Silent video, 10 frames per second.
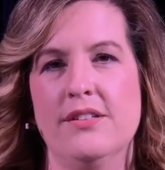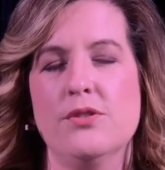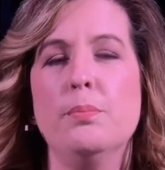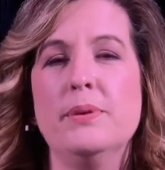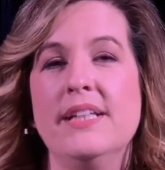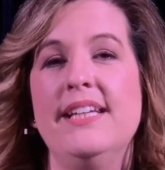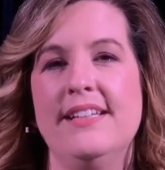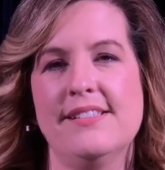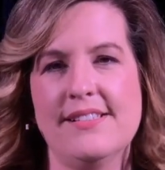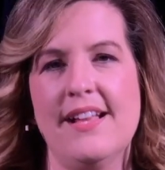So
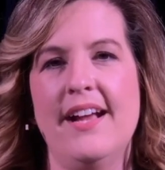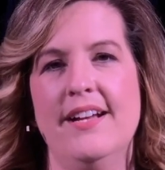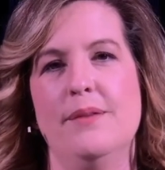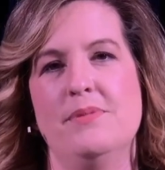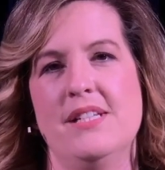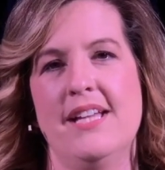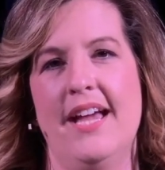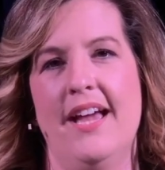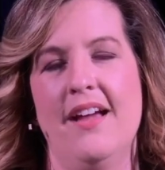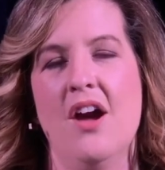please sign up
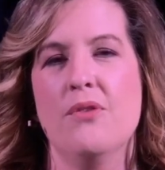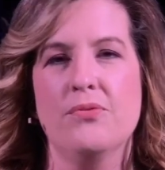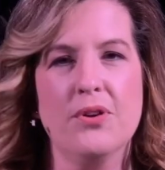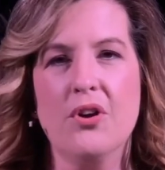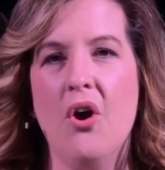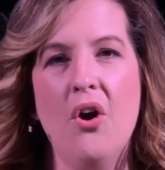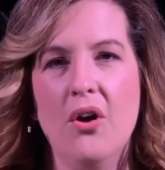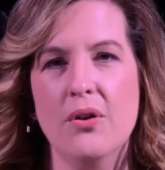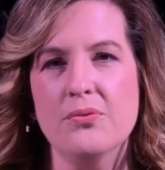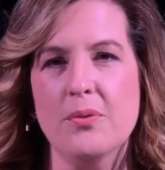today for a
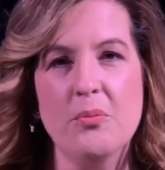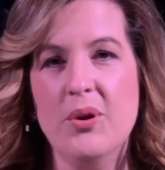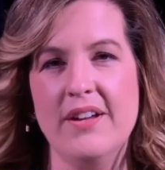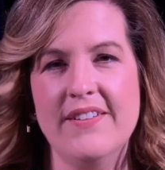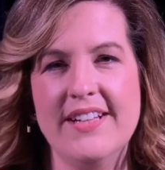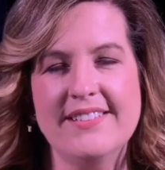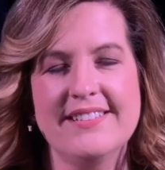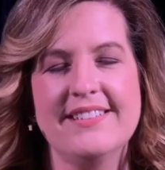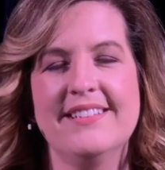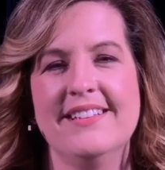call from one of us.